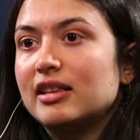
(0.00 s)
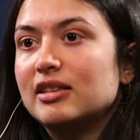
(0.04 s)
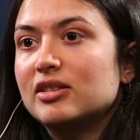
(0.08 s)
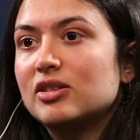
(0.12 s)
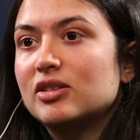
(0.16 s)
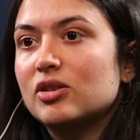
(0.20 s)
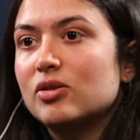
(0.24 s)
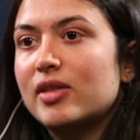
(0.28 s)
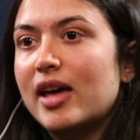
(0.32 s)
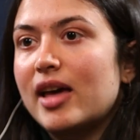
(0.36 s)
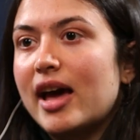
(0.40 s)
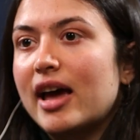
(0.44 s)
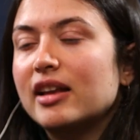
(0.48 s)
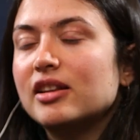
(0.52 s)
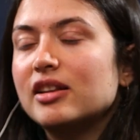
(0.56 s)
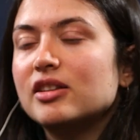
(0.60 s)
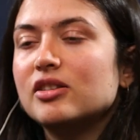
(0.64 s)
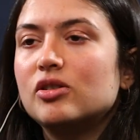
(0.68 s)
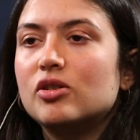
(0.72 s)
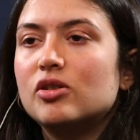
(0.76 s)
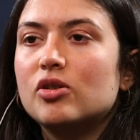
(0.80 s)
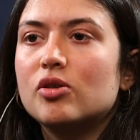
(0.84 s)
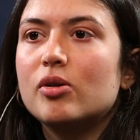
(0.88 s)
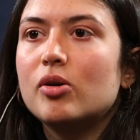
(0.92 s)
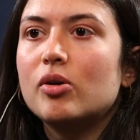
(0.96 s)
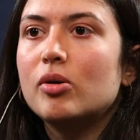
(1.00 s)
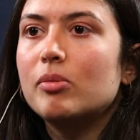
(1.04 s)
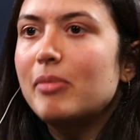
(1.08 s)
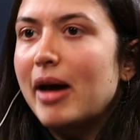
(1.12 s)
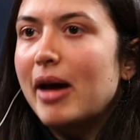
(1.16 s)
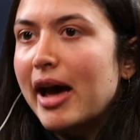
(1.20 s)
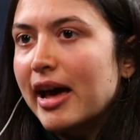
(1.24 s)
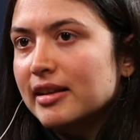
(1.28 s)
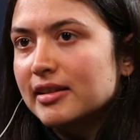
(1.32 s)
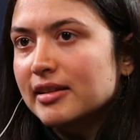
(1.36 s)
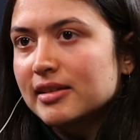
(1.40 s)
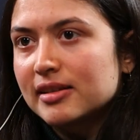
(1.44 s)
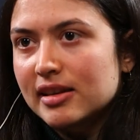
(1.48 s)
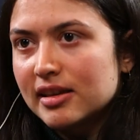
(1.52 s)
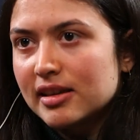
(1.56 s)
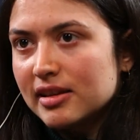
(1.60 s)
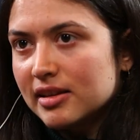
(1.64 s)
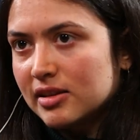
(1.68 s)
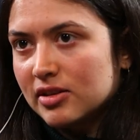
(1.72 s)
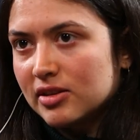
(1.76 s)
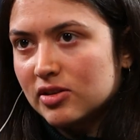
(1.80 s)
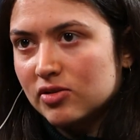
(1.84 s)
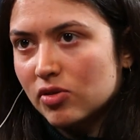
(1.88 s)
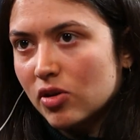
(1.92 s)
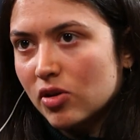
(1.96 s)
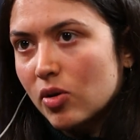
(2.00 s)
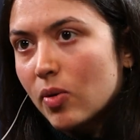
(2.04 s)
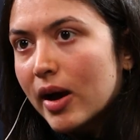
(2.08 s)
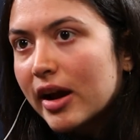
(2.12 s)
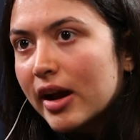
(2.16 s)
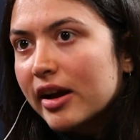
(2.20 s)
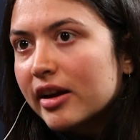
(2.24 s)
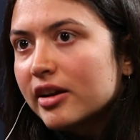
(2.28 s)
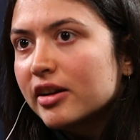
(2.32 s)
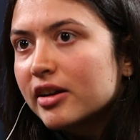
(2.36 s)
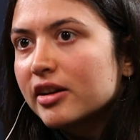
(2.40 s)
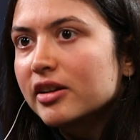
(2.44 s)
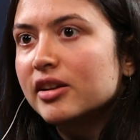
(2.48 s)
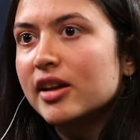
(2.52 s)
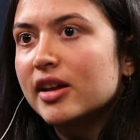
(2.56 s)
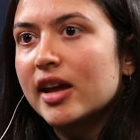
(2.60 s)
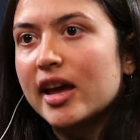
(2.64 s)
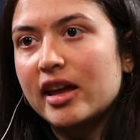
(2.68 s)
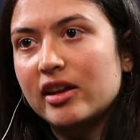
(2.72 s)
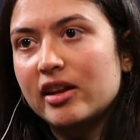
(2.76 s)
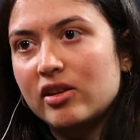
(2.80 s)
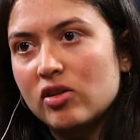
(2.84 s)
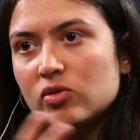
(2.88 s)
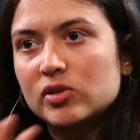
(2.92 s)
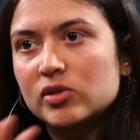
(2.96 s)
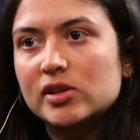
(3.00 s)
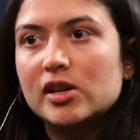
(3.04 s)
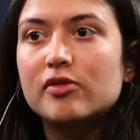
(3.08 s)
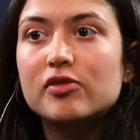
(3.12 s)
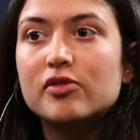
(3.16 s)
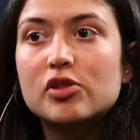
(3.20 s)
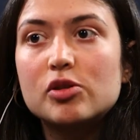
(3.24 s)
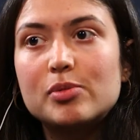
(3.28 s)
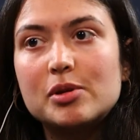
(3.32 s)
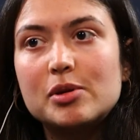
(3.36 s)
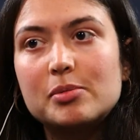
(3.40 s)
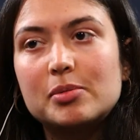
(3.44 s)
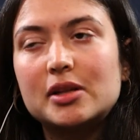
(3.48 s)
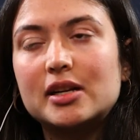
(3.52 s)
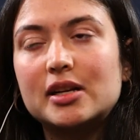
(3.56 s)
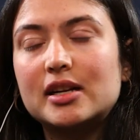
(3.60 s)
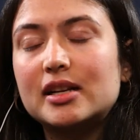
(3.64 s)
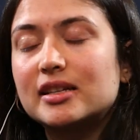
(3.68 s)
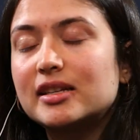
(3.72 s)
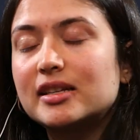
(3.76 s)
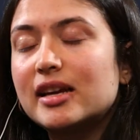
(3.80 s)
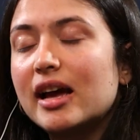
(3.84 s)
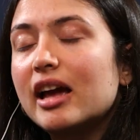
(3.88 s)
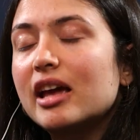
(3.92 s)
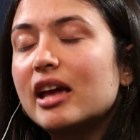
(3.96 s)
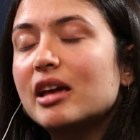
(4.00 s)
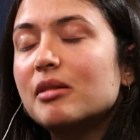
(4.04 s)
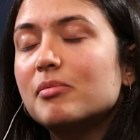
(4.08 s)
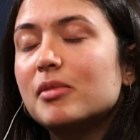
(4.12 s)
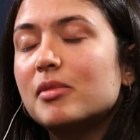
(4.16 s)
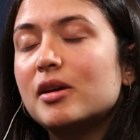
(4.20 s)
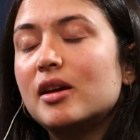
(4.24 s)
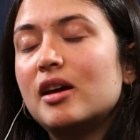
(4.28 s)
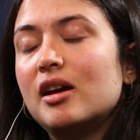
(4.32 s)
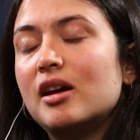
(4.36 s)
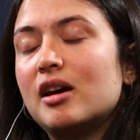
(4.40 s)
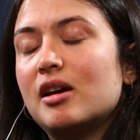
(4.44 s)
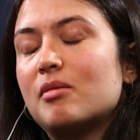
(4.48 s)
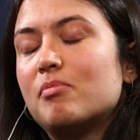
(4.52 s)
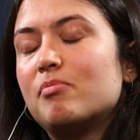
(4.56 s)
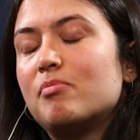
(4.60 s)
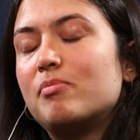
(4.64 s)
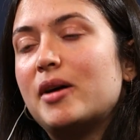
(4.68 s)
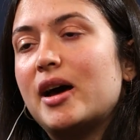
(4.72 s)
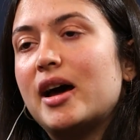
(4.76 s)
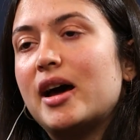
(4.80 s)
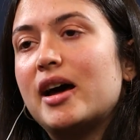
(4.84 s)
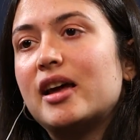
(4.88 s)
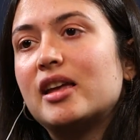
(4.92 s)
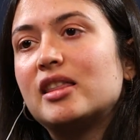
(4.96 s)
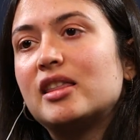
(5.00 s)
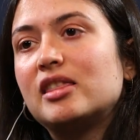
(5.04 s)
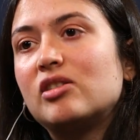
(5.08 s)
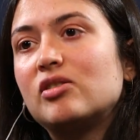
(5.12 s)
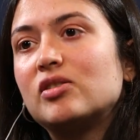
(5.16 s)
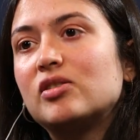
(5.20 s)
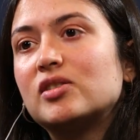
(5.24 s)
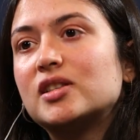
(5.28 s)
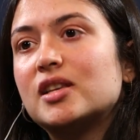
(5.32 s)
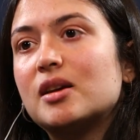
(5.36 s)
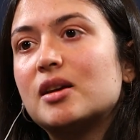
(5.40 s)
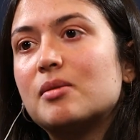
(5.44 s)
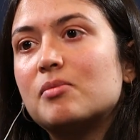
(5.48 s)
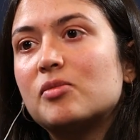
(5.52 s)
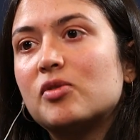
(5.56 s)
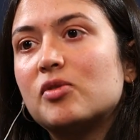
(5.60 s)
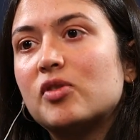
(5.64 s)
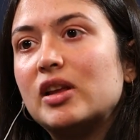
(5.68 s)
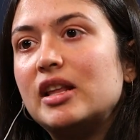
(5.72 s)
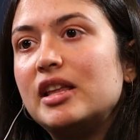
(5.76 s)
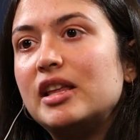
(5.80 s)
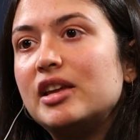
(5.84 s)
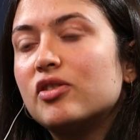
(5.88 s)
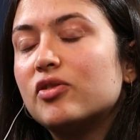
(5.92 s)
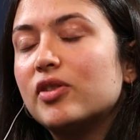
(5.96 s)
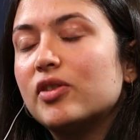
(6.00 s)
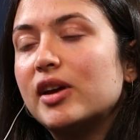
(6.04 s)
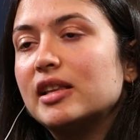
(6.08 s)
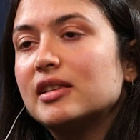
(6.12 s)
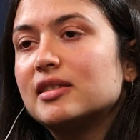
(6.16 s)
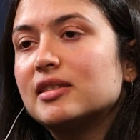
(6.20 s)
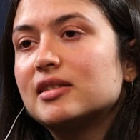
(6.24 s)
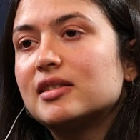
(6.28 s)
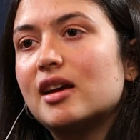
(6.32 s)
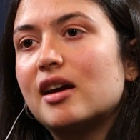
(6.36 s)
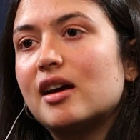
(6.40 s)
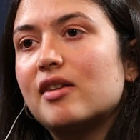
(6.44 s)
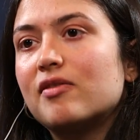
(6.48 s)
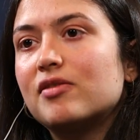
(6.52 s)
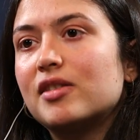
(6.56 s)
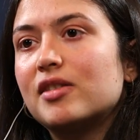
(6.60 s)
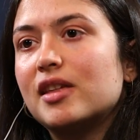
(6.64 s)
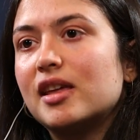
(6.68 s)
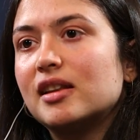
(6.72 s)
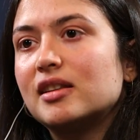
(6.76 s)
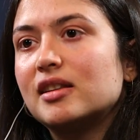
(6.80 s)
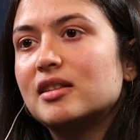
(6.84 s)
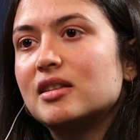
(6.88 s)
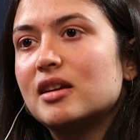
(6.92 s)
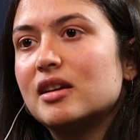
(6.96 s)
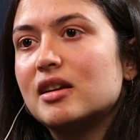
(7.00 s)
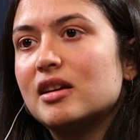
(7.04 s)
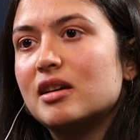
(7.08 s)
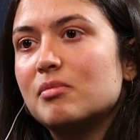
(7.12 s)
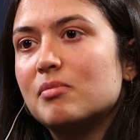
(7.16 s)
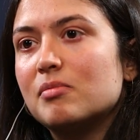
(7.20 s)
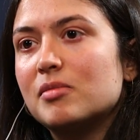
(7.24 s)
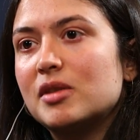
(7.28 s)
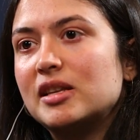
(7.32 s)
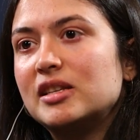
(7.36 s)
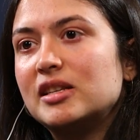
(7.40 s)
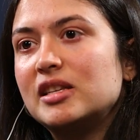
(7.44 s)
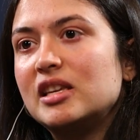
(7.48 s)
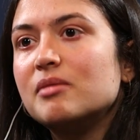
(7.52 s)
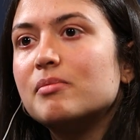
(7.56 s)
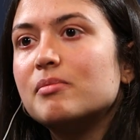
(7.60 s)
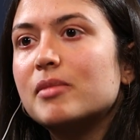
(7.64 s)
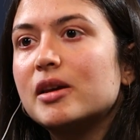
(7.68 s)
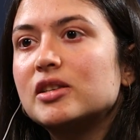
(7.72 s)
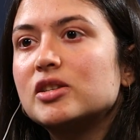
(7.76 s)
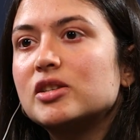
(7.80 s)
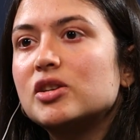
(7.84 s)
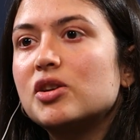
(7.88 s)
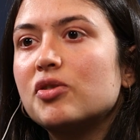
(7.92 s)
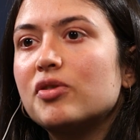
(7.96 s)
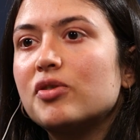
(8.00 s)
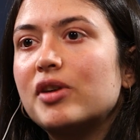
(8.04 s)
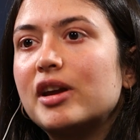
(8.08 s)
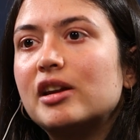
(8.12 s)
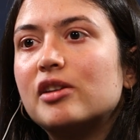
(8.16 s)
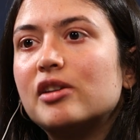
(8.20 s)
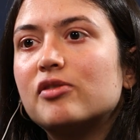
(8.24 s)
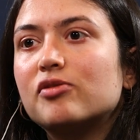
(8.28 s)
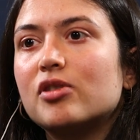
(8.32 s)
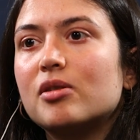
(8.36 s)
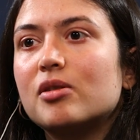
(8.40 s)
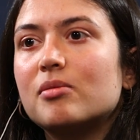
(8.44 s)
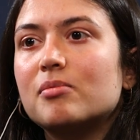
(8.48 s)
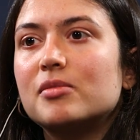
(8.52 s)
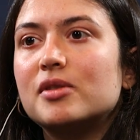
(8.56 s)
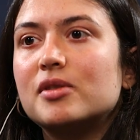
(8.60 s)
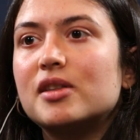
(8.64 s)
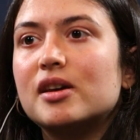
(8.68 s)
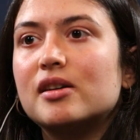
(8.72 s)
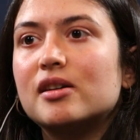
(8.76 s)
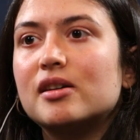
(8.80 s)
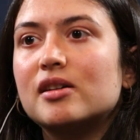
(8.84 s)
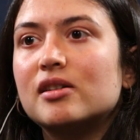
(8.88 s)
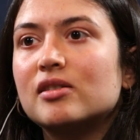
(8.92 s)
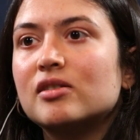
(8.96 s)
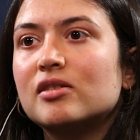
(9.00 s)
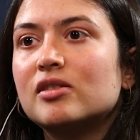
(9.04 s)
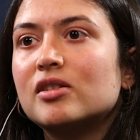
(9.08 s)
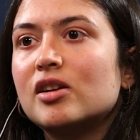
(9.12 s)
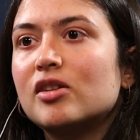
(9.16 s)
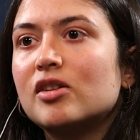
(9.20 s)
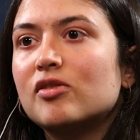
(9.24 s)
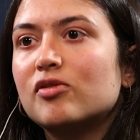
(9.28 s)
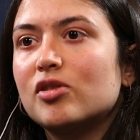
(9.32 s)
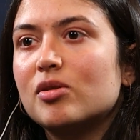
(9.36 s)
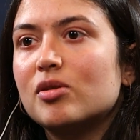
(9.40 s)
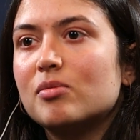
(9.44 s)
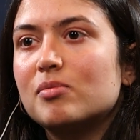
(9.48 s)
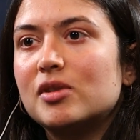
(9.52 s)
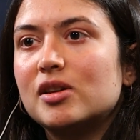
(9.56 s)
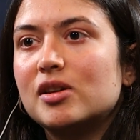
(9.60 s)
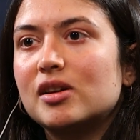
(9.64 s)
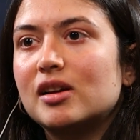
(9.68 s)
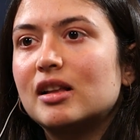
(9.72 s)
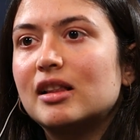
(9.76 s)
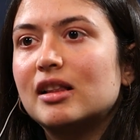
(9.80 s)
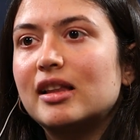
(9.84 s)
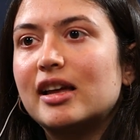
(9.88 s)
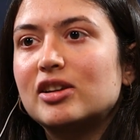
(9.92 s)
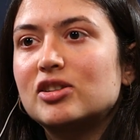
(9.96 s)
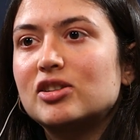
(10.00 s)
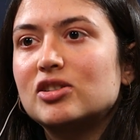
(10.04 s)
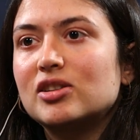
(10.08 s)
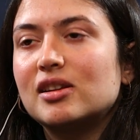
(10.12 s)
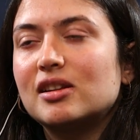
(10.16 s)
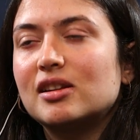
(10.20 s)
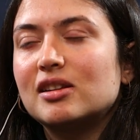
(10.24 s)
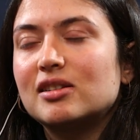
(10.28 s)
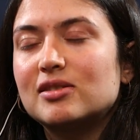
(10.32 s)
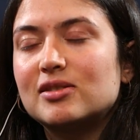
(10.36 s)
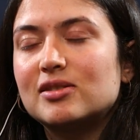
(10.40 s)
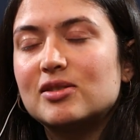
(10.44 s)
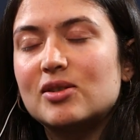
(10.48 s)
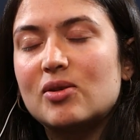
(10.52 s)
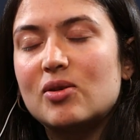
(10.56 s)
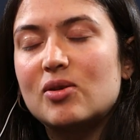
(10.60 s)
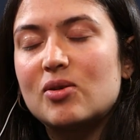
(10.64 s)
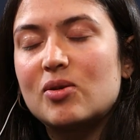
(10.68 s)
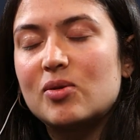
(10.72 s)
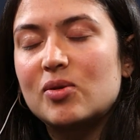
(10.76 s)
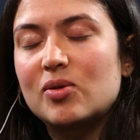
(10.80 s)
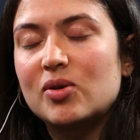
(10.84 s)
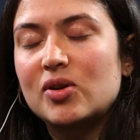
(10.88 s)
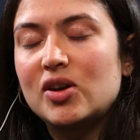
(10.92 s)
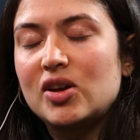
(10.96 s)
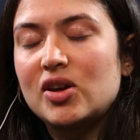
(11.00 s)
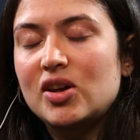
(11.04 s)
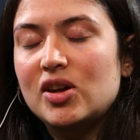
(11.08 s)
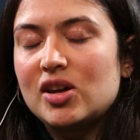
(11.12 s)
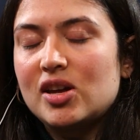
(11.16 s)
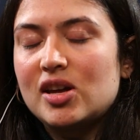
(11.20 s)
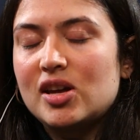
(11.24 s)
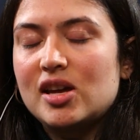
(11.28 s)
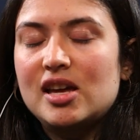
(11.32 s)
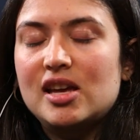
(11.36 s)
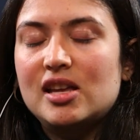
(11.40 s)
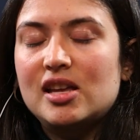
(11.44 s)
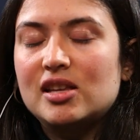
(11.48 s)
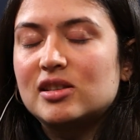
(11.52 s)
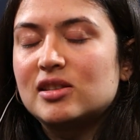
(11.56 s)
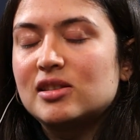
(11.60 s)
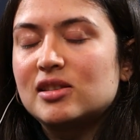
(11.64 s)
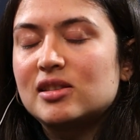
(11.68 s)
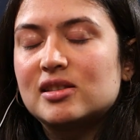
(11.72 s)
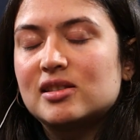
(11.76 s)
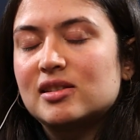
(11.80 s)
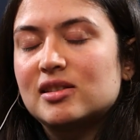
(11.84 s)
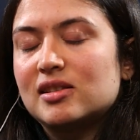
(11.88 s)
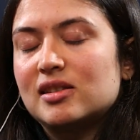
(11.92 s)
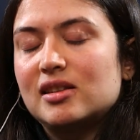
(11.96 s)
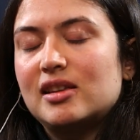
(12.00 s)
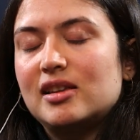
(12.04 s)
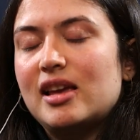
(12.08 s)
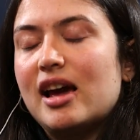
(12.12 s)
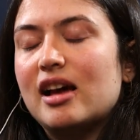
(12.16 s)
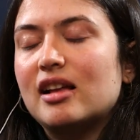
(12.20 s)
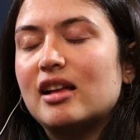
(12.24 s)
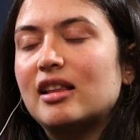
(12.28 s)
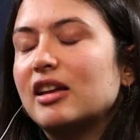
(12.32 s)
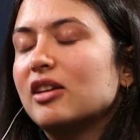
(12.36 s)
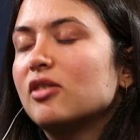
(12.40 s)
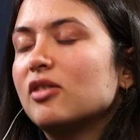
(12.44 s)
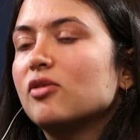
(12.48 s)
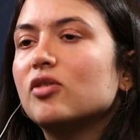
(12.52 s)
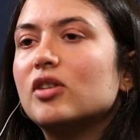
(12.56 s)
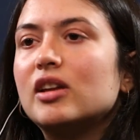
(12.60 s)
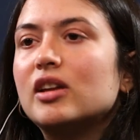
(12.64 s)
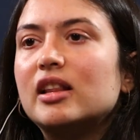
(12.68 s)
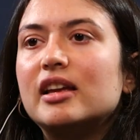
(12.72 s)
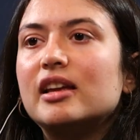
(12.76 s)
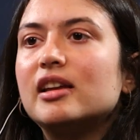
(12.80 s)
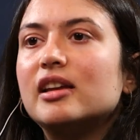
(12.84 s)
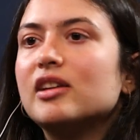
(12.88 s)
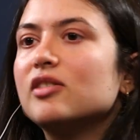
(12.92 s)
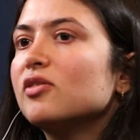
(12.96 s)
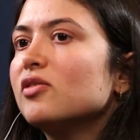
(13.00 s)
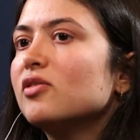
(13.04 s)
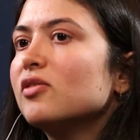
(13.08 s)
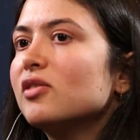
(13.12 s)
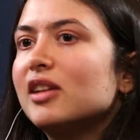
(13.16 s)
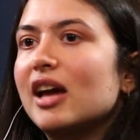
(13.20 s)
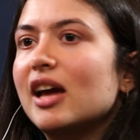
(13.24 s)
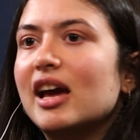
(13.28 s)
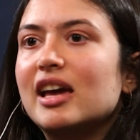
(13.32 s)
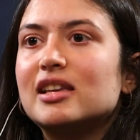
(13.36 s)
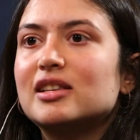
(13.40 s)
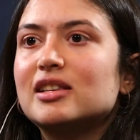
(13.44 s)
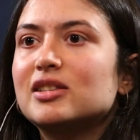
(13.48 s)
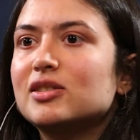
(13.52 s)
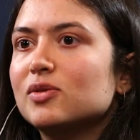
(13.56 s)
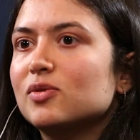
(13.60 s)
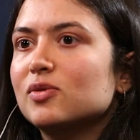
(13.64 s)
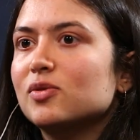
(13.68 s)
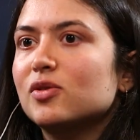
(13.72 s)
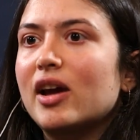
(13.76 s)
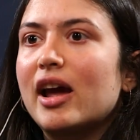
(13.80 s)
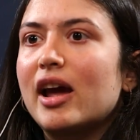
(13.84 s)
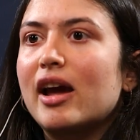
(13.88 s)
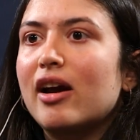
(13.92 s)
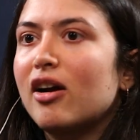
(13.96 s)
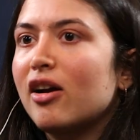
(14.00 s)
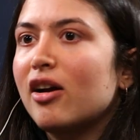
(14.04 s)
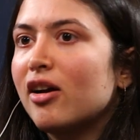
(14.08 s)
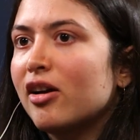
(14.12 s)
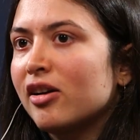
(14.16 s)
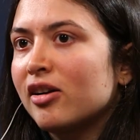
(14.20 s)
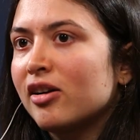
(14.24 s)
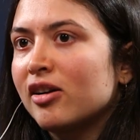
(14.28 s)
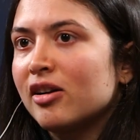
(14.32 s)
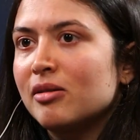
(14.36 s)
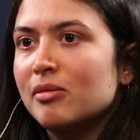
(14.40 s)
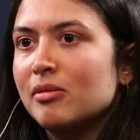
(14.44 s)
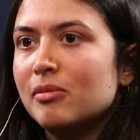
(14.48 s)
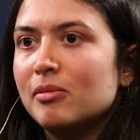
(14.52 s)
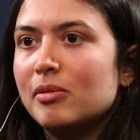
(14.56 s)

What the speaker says: so that, mask is required and only a few people at a time. But there's some really great stuff that the team has curated from the collection. So it's really nice, rare